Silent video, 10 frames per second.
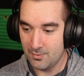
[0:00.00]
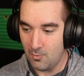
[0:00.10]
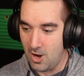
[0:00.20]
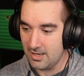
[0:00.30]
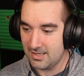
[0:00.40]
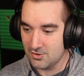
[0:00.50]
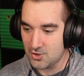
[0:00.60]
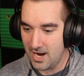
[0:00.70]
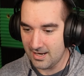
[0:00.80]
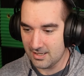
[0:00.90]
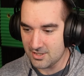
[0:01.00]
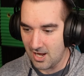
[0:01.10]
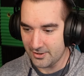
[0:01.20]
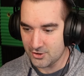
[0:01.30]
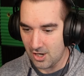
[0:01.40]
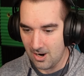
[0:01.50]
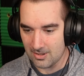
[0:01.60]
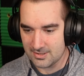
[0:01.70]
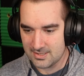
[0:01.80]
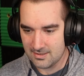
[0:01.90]
Walking, trying to dodge
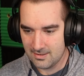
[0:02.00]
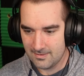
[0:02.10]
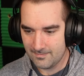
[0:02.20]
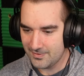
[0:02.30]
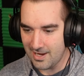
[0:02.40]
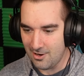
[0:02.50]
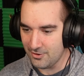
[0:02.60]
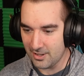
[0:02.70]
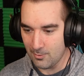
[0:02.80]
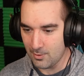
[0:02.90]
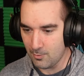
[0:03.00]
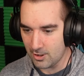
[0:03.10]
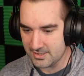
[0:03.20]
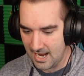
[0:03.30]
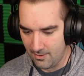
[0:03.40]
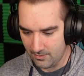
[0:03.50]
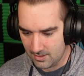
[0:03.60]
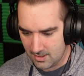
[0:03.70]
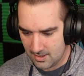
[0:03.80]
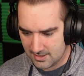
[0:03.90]
cars, I don't think it would have worked out.
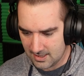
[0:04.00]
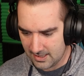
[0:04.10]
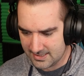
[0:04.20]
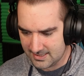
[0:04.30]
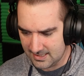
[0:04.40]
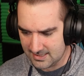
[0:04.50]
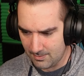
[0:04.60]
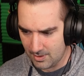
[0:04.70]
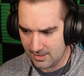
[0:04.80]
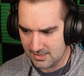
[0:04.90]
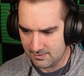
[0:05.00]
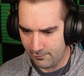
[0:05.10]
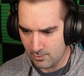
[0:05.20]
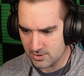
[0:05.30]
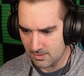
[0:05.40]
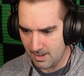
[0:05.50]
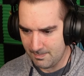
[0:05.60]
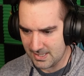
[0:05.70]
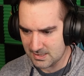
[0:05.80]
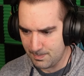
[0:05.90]
Till I see someone, these phones are my
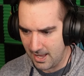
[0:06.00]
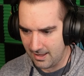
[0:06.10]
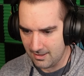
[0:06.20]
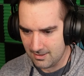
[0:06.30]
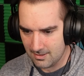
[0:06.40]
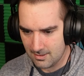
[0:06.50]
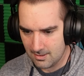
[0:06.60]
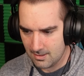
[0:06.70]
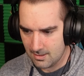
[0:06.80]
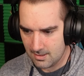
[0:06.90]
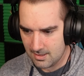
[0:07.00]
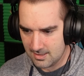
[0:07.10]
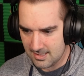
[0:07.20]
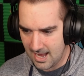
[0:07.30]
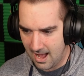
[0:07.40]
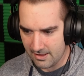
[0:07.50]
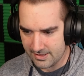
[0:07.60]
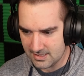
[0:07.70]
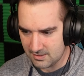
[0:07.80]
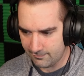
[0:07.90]
best bet. Yeah,
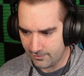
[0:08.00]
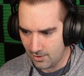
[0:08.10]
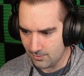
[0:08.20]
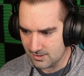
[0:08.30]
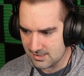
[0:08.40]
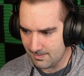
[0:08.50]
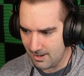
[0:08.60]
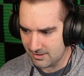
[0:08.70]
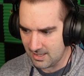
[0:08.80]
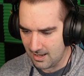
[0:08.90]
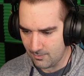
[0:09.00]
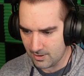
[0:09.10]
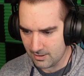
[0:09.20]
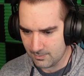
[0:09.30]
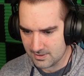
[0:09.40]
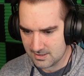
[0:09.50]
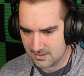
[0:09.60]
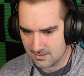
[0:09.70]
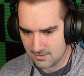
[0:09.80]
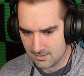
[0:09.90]
these phones, about that. Where
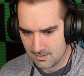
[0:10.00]
was...